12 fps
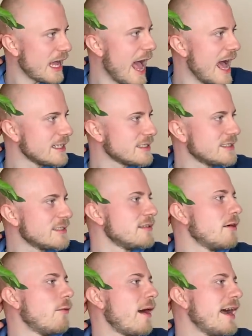asks,
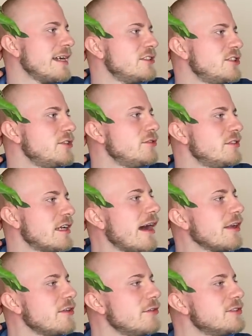why do you not
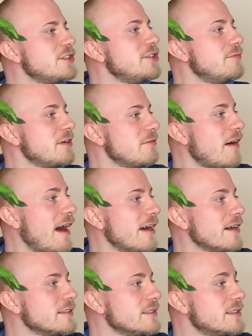use
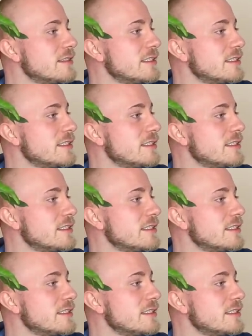humidifiers?